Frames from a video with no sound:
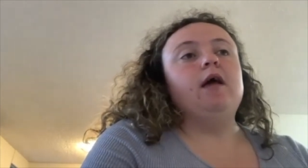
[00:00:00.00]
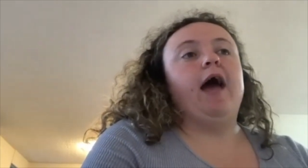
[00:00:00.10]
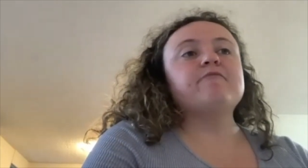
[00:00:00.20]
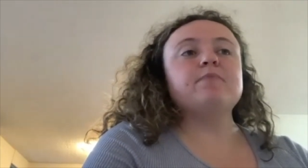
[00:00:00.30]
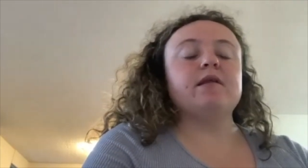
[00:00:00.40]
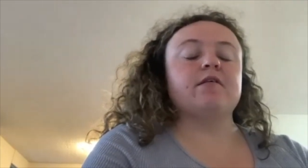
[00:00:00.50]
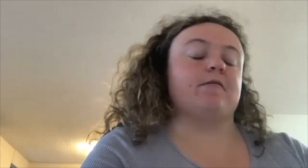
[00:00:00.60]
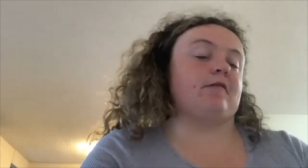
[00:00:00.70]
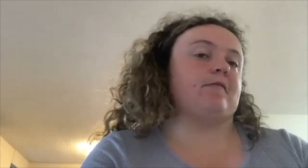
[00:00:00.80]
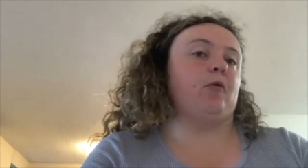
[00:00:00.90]
haven't been
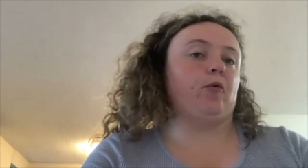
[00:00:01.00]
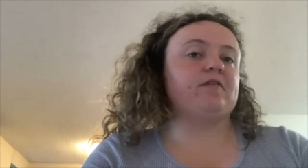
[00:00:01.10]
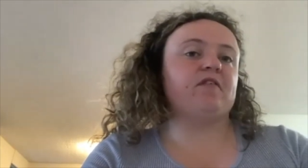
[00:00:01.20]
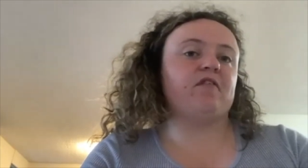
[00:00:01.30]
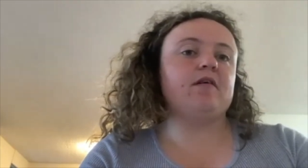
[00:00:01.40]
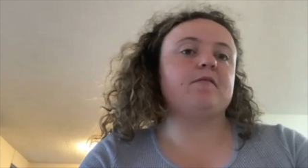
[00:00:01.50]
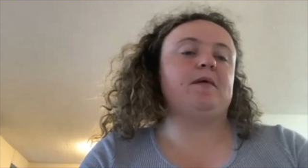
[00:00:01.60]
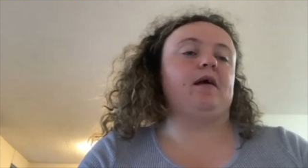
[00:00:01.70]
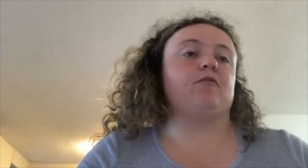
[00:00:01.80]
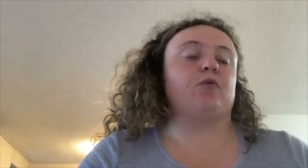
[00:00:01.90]
as supportive of us
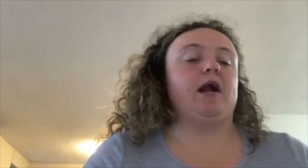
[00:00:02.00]
because we're